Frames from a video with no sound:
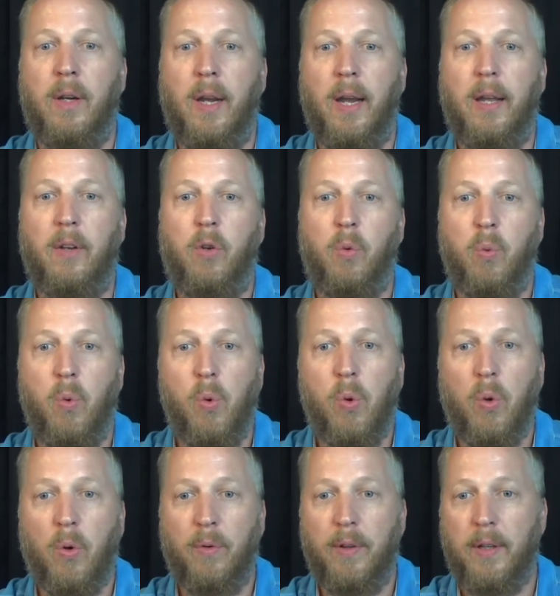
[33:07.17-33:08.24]
and to
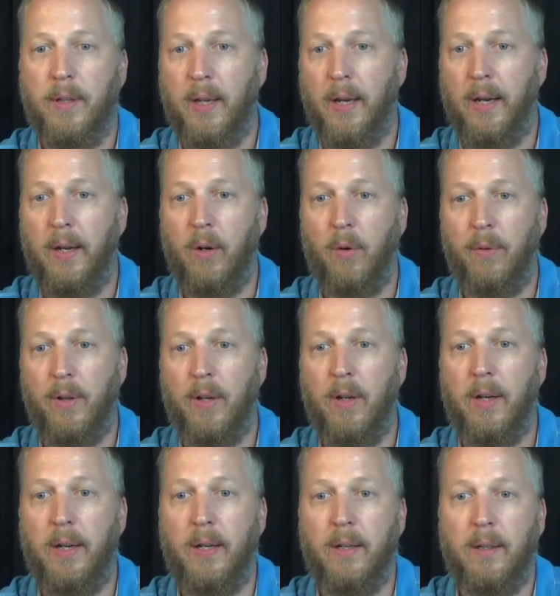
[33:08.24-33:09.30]
rule over the day and over the
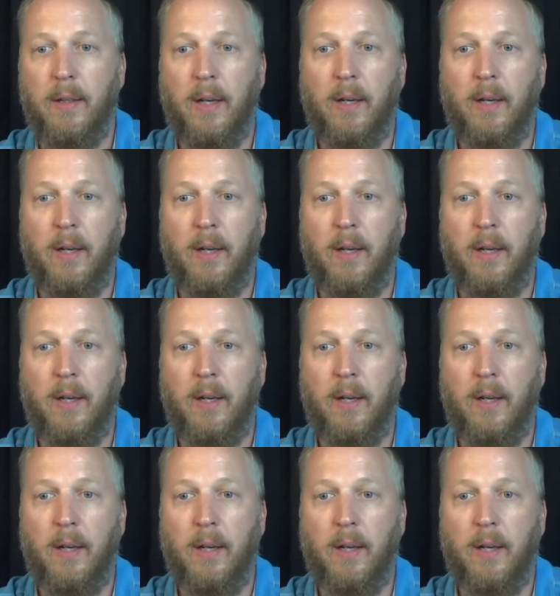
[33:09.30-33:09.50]
night,